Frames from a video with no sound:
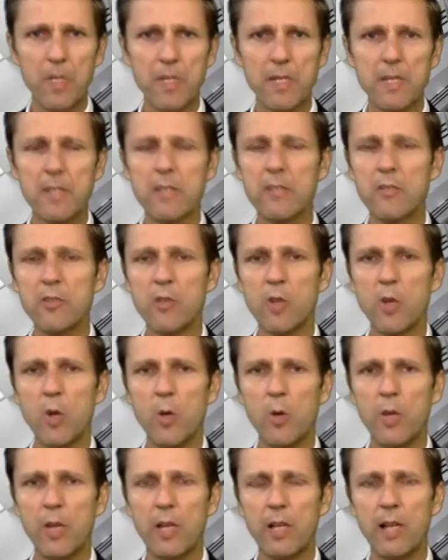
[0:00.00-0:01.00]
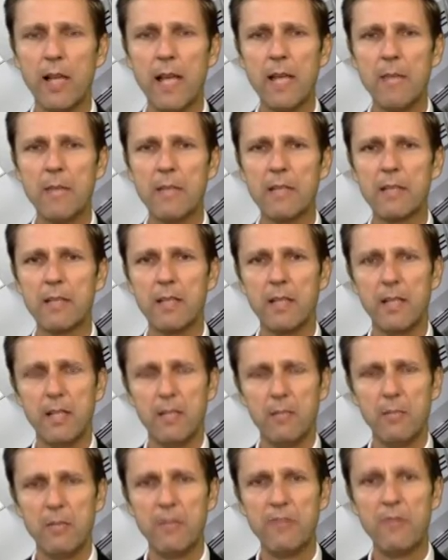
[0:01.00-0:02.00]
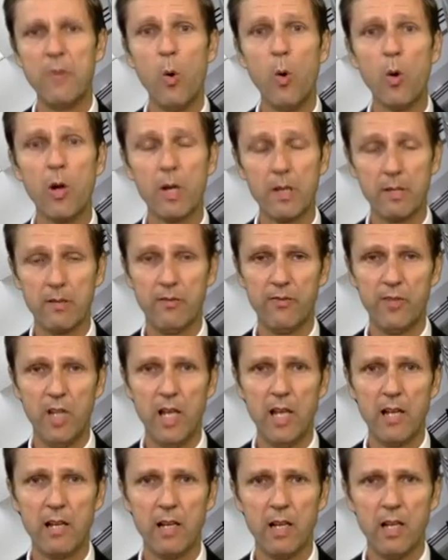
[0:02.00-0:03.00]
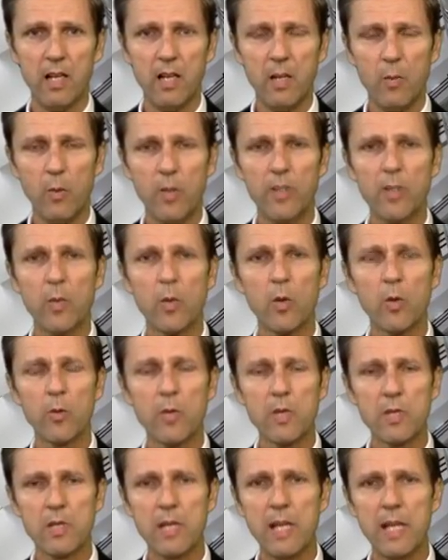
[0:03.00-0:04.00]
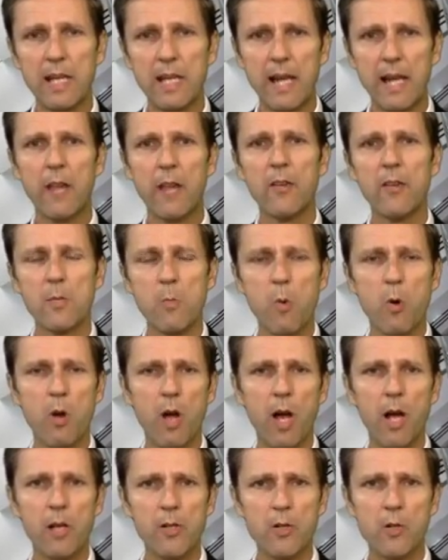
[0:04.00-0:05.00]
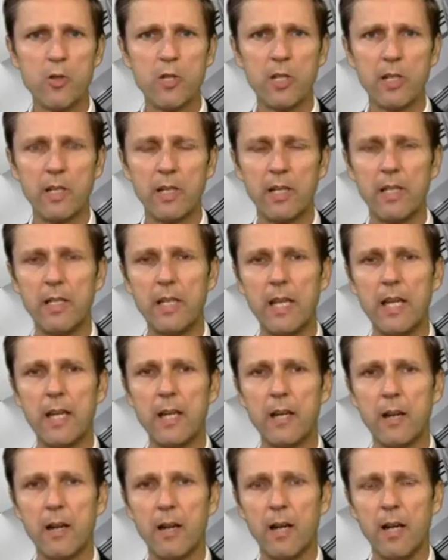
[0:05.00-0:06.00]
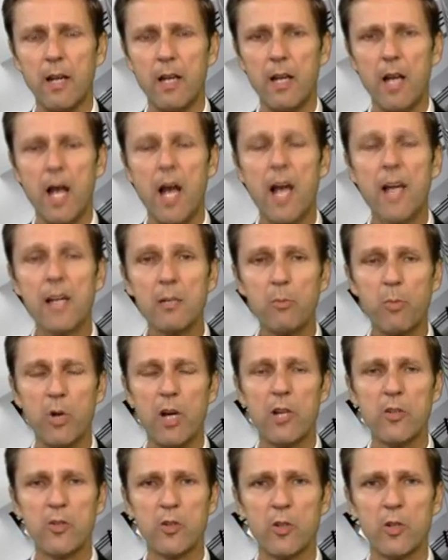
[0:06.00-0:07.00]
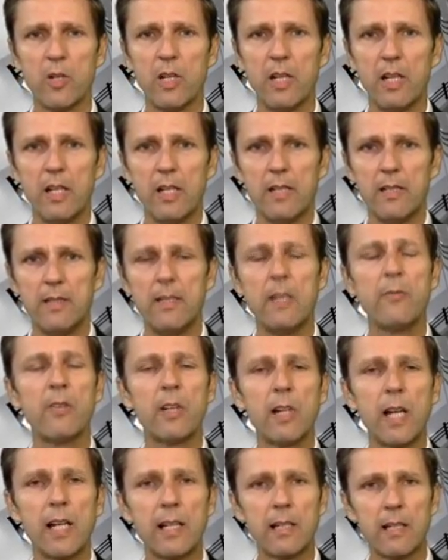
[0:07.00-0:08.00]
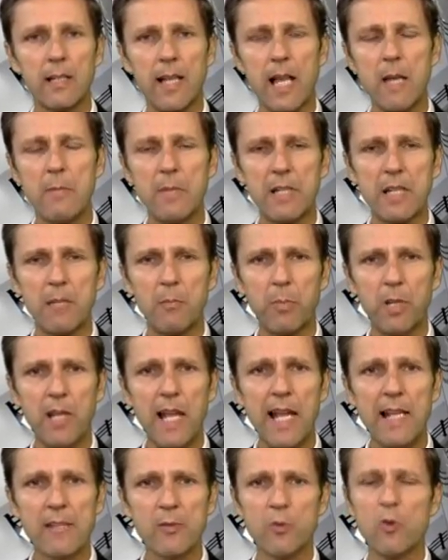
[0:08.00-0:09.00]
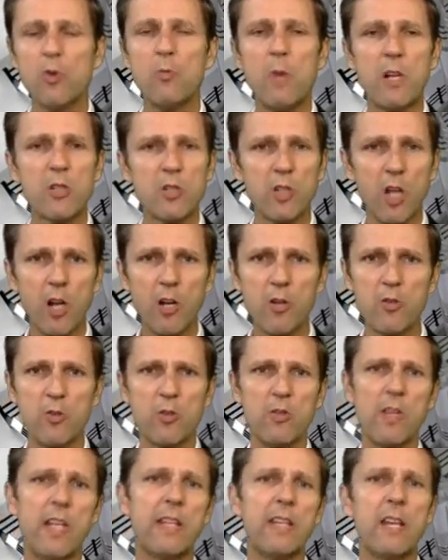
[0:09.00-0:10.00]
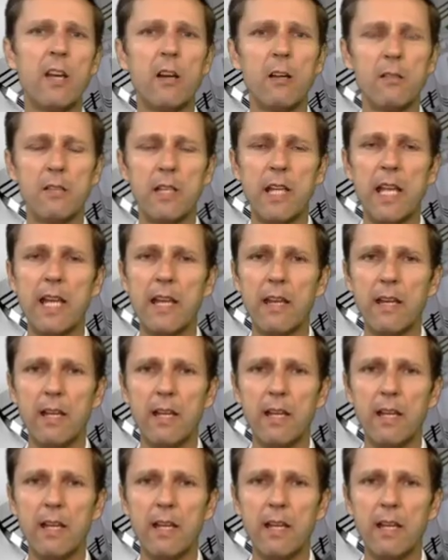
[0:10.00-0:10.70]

is to show the climate before the flood, what the world was like, how there's more oxygen in the air, higher pressure, different kind of climate, and plants grew much larger than they are today.